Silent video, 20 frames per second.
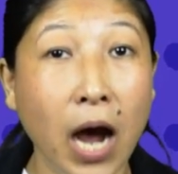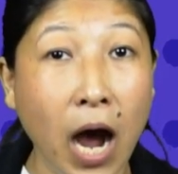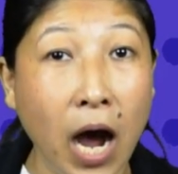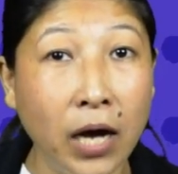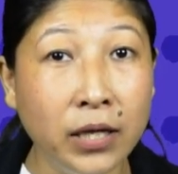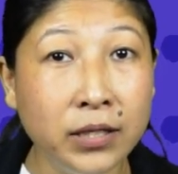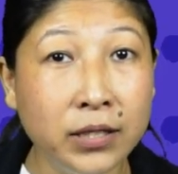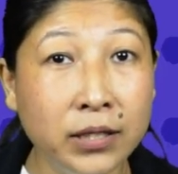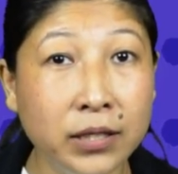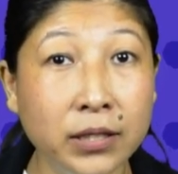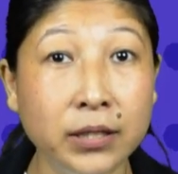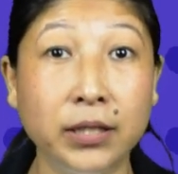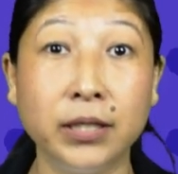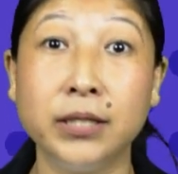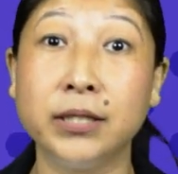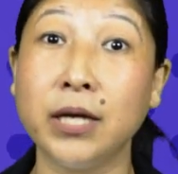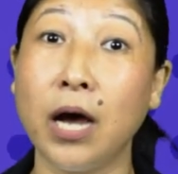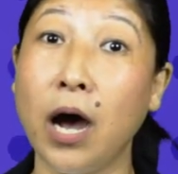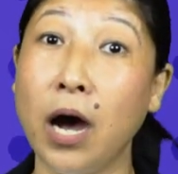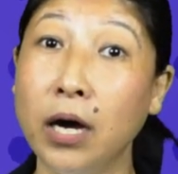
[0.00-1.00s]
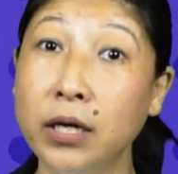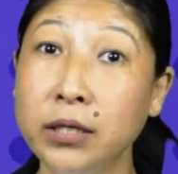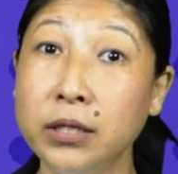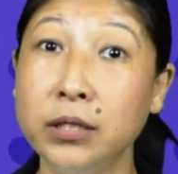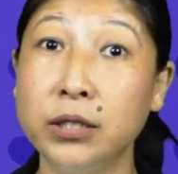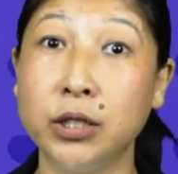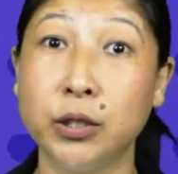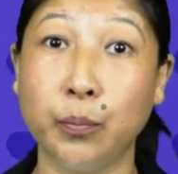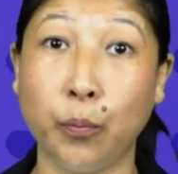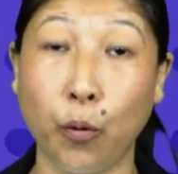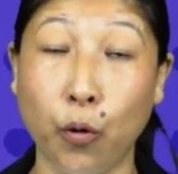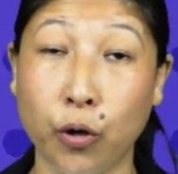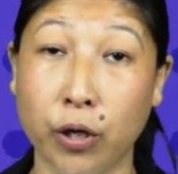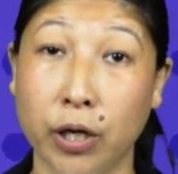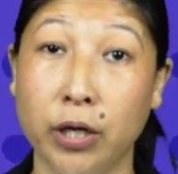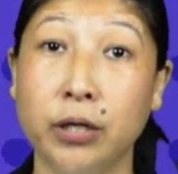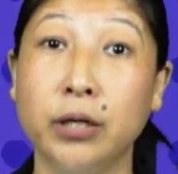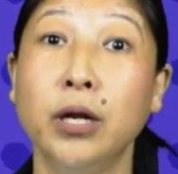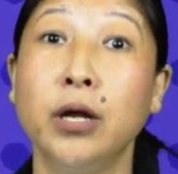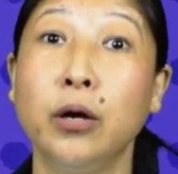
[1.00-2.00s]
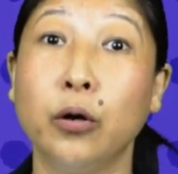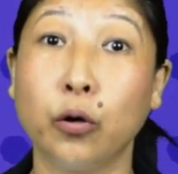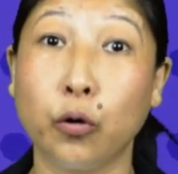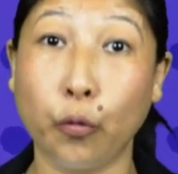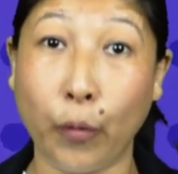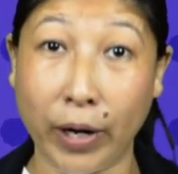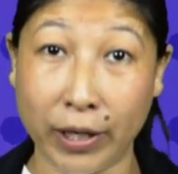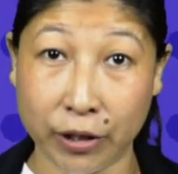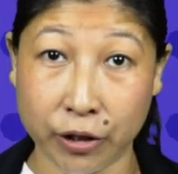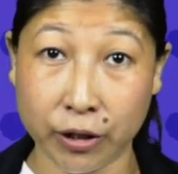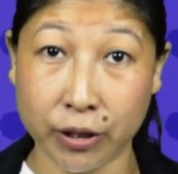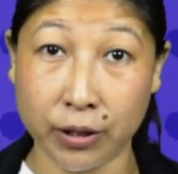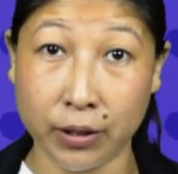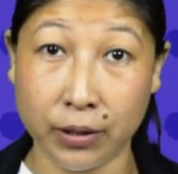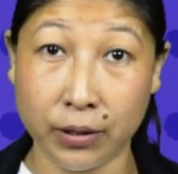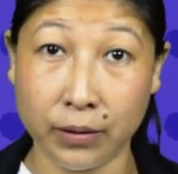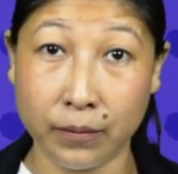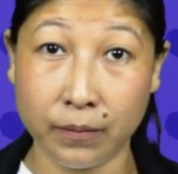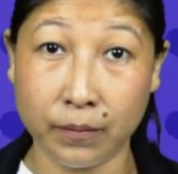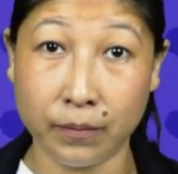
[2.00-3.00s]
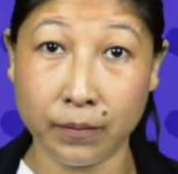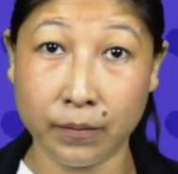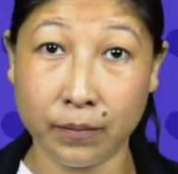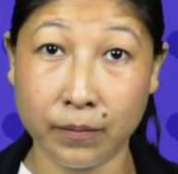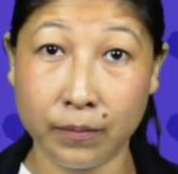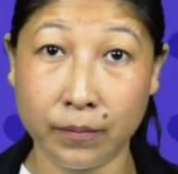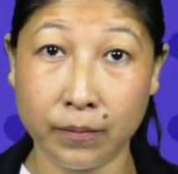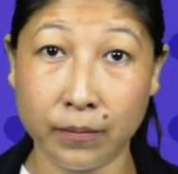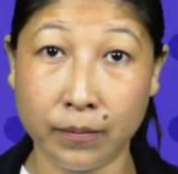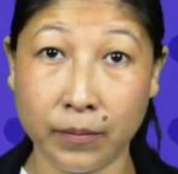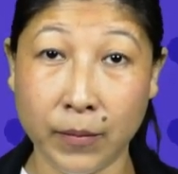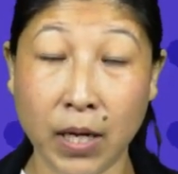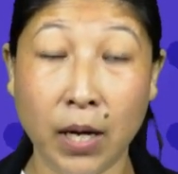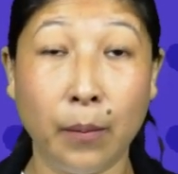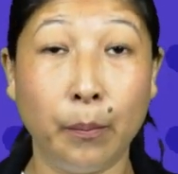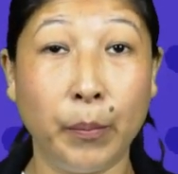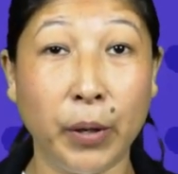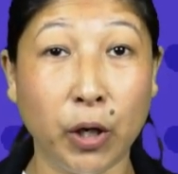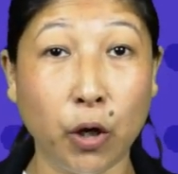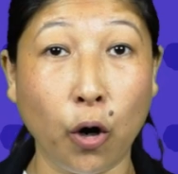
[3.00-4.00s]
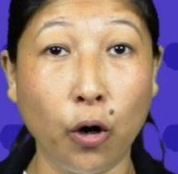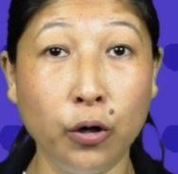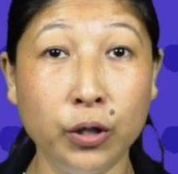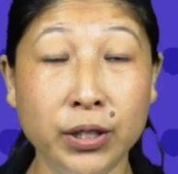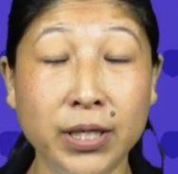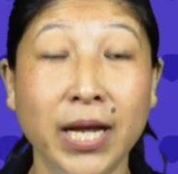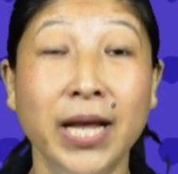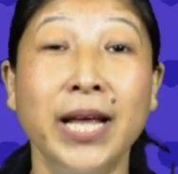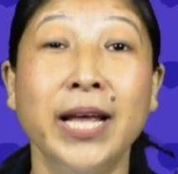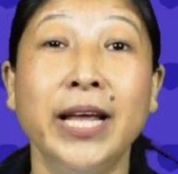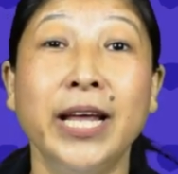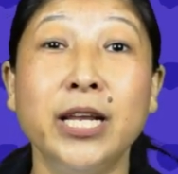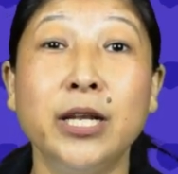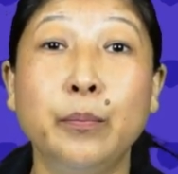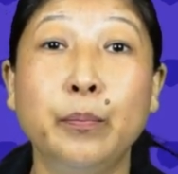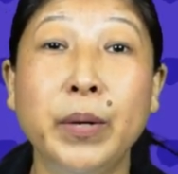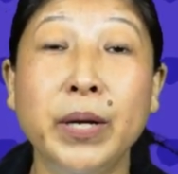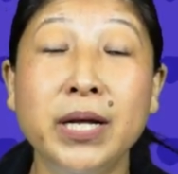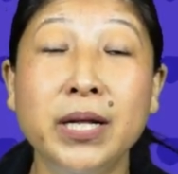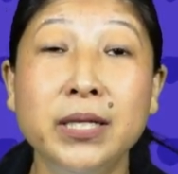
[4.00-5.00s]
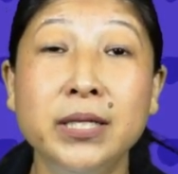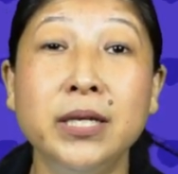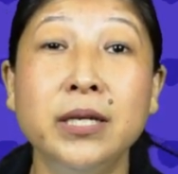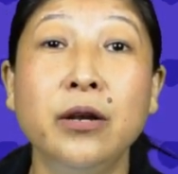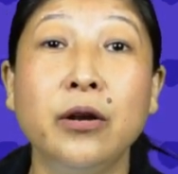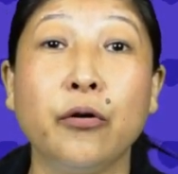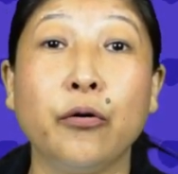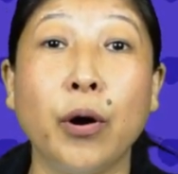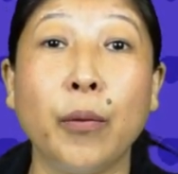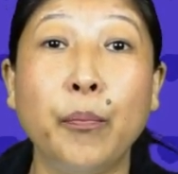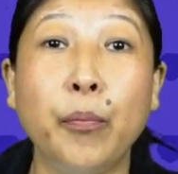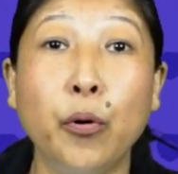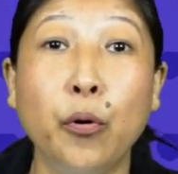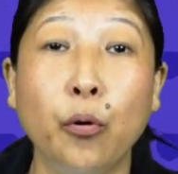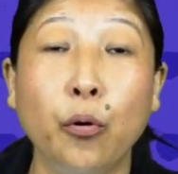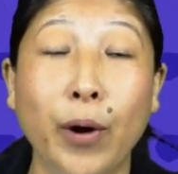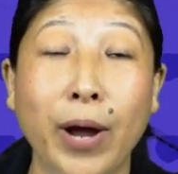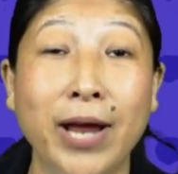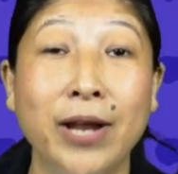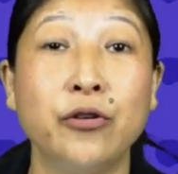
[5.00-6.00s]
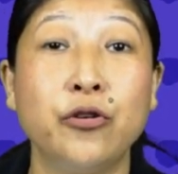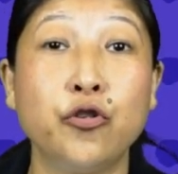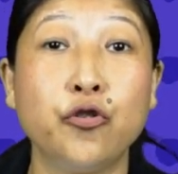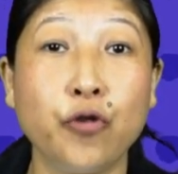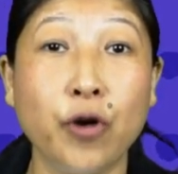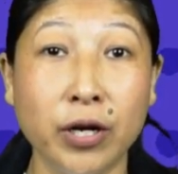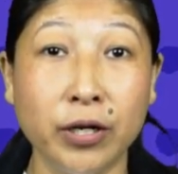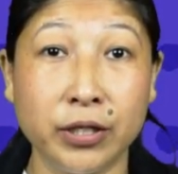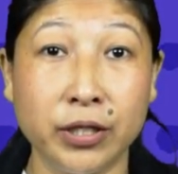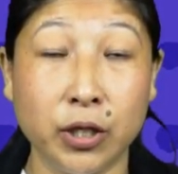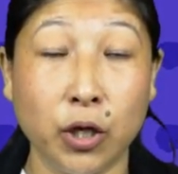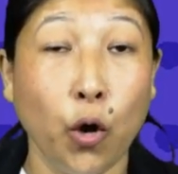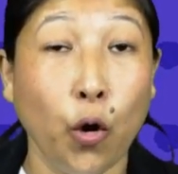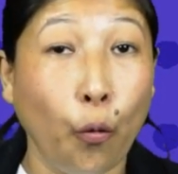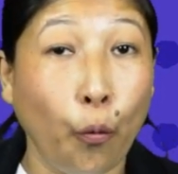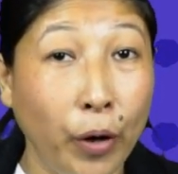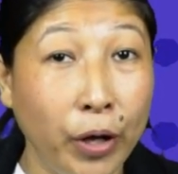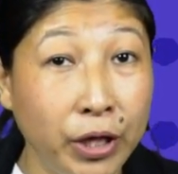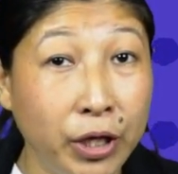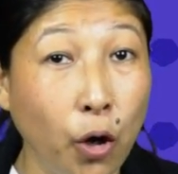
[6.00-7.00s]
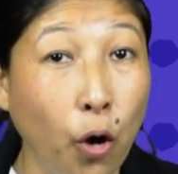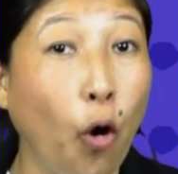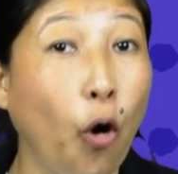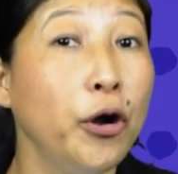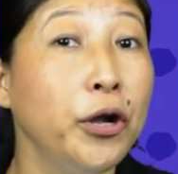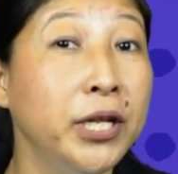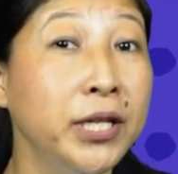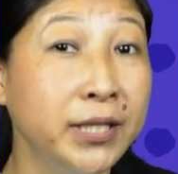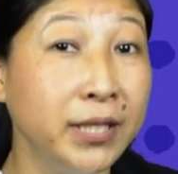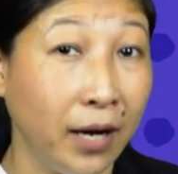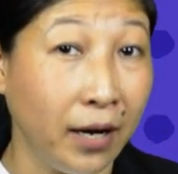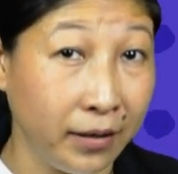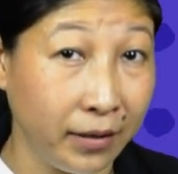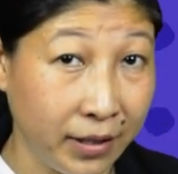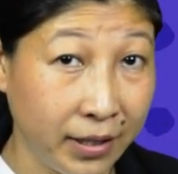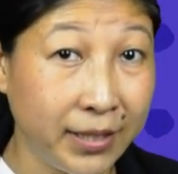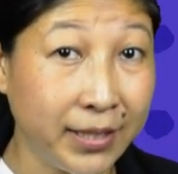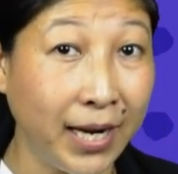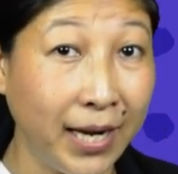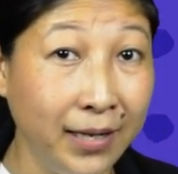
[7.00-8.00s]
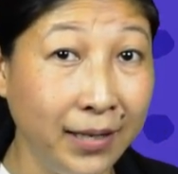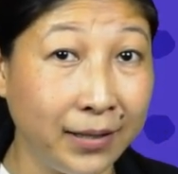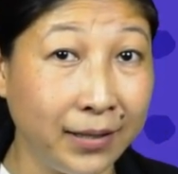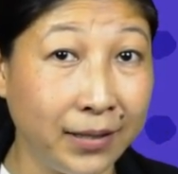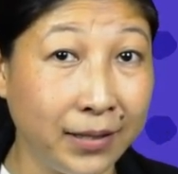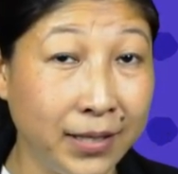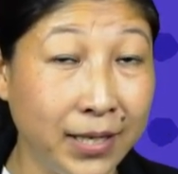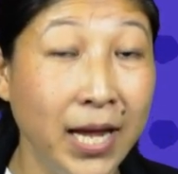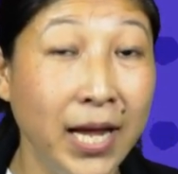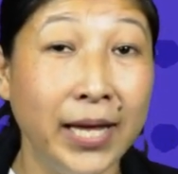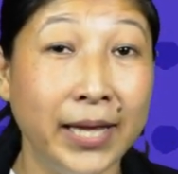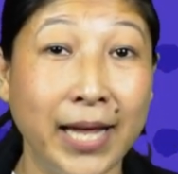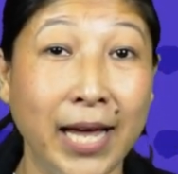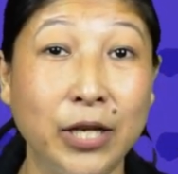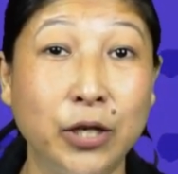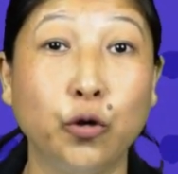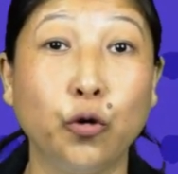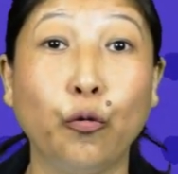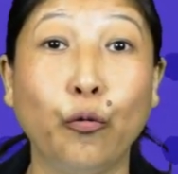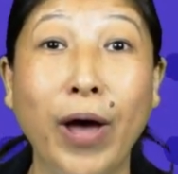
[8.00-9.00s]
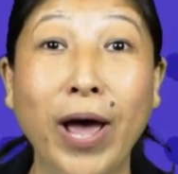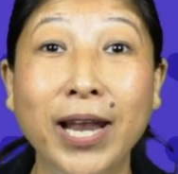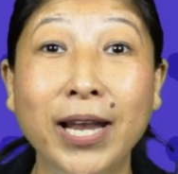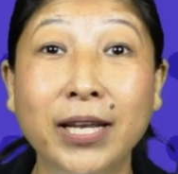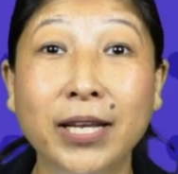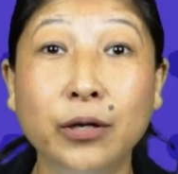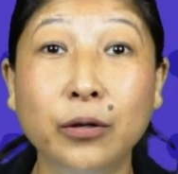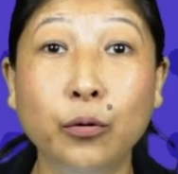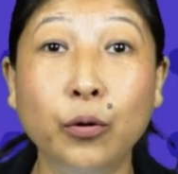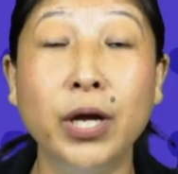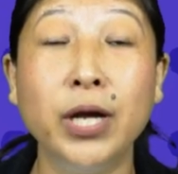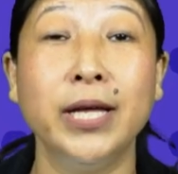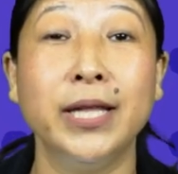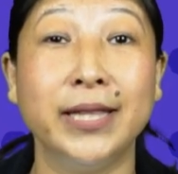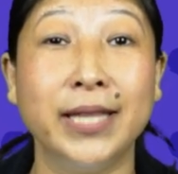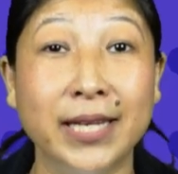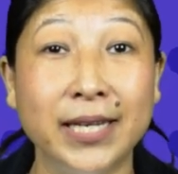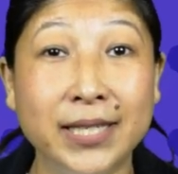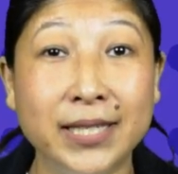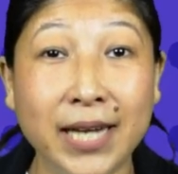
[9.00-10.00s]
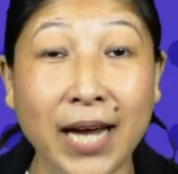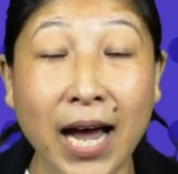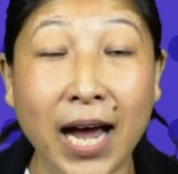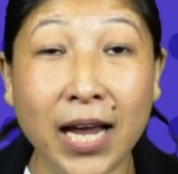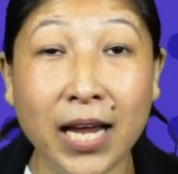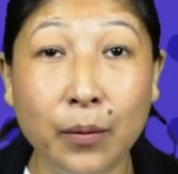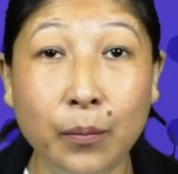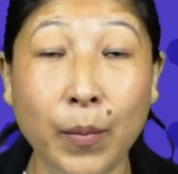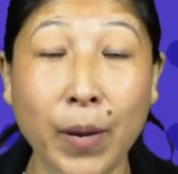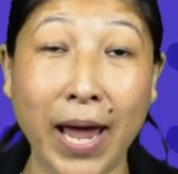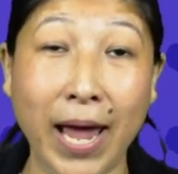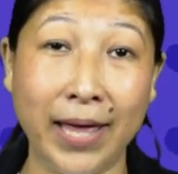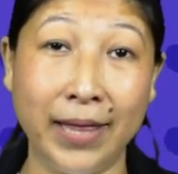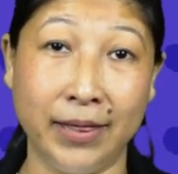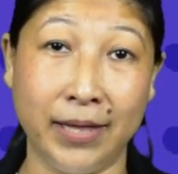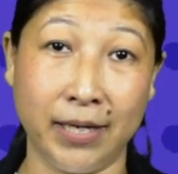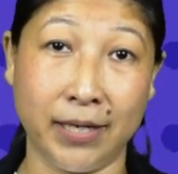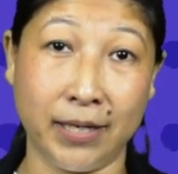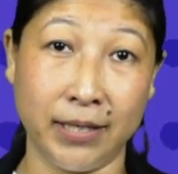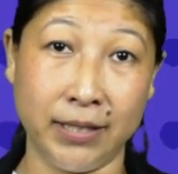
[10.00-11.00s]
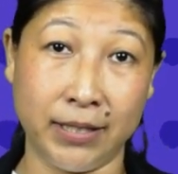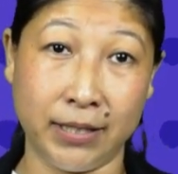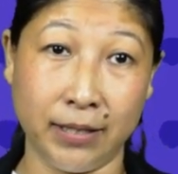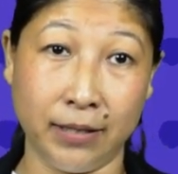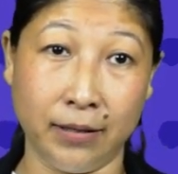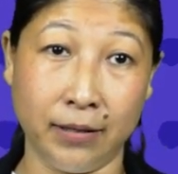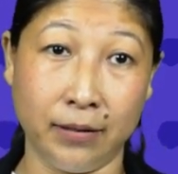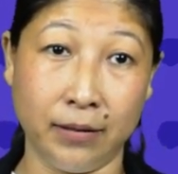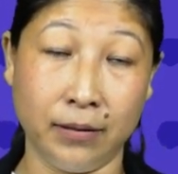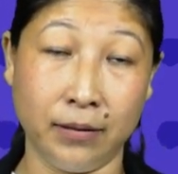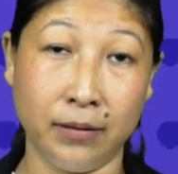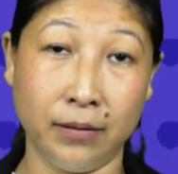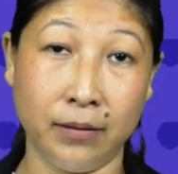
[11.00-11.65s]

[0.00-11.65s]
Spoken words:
answer these unspoken questions, because it builds in rapport and trust when the audience understands that you value their time and their concern.